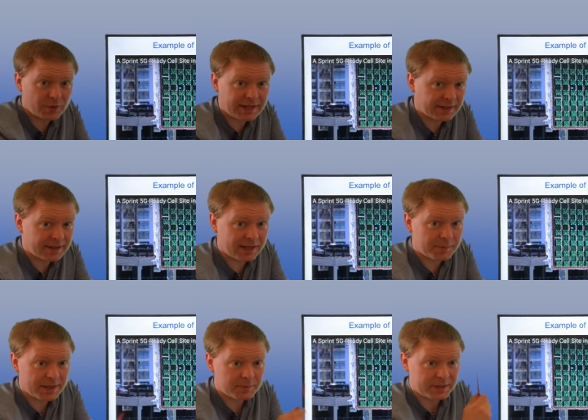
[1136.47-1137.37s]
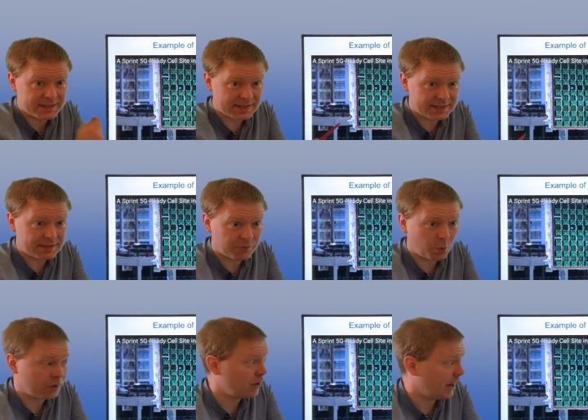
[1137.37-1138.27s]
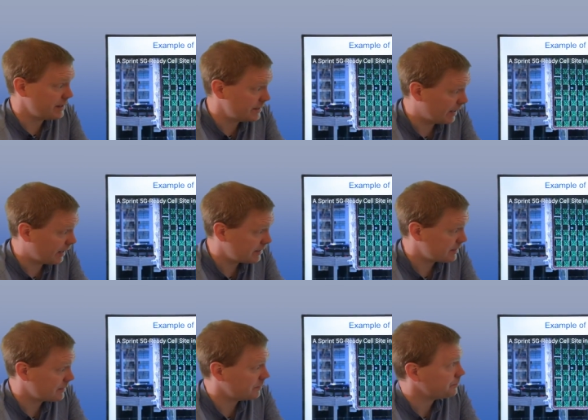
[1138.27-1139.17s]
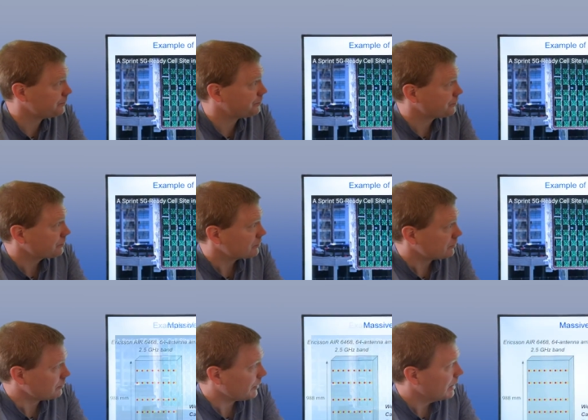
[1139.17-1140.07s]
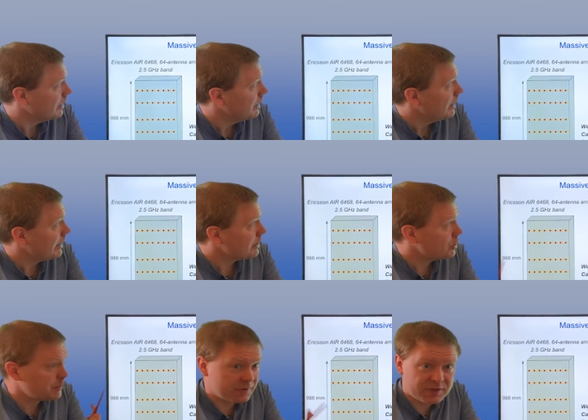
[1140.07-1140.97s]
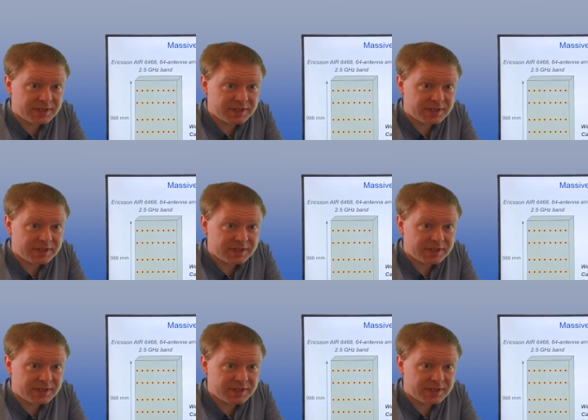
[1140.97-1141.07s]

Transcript: radiating element, but 64 antennas. And in terms of